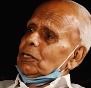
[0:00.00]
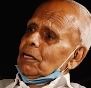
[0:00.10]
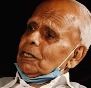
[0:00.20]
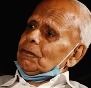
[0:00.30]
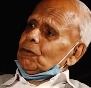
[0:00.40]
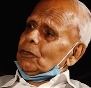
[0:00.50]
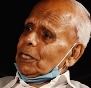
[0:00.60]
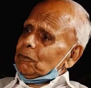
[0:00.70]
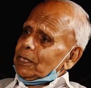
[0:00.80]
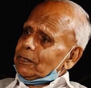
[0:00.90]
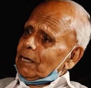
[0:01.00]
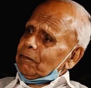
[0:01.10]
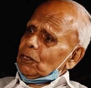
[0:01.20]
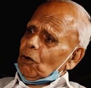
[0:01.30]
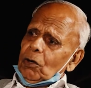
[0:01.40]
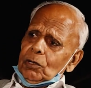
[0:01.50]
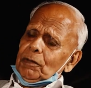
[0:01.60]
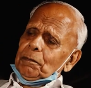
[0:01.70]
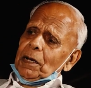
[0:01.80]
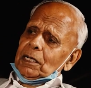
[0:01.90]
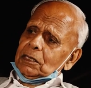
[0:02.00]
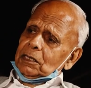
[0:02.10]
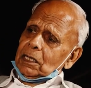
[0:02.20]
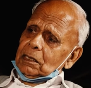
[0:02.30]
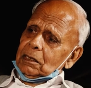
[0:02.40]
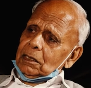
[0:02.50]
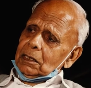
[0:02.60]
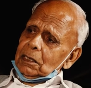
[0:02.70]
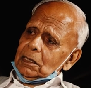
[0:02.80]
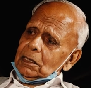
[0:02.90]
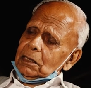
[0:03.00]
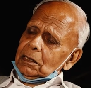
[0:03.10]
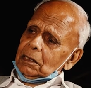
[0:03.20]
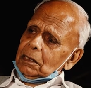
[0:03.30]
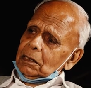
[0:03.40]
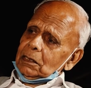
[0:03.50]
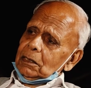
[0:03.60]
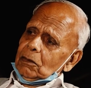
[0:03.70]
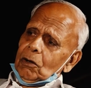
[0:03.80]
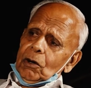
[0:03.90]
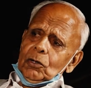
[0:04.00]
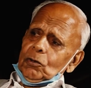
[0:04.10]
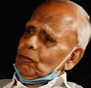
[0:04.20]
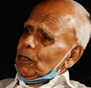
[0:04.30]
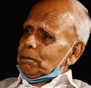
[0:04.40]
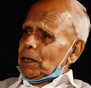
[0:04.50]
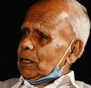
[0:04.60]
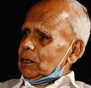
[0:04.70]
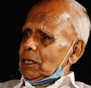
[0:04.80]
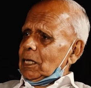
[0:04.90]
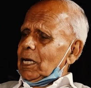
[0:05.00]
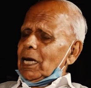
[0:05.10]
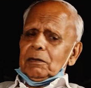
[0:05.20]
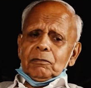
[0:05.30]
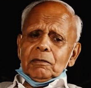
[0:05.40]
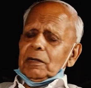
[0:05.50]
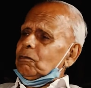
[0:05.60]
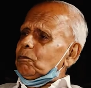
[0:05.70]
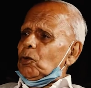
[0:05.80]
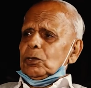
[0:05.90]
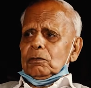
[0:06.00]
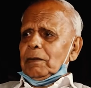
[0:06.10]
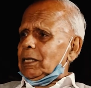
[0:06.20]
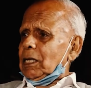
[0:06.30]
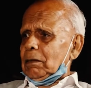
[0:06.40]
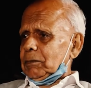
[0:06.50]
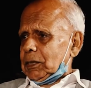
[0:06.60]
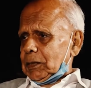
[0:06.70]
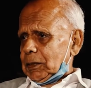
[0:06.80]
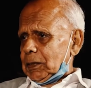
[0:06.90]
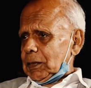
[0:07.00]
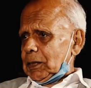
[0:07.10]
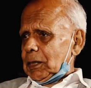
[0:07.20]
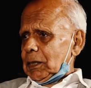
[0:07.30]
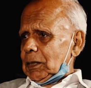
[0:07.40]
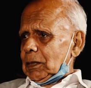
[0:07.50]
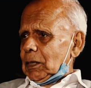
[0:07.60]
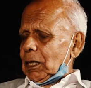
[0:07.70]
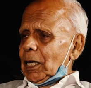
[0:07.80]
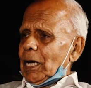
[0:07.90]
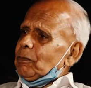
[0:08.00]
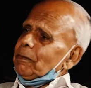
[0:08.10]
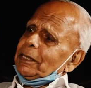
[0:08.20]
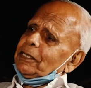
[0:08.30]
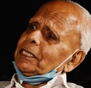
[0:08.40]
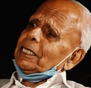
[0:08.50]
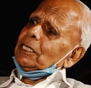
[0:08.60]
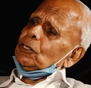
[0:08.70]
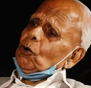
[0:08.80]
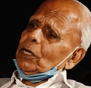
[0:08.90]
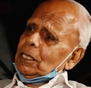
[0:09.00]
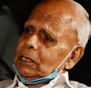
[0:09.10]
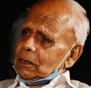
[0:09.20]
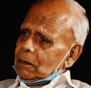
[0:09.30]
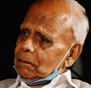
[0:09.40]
2004, we traveled all over Pakistan. All over Pakistan, and we were most welcomed. And we were treated as locals.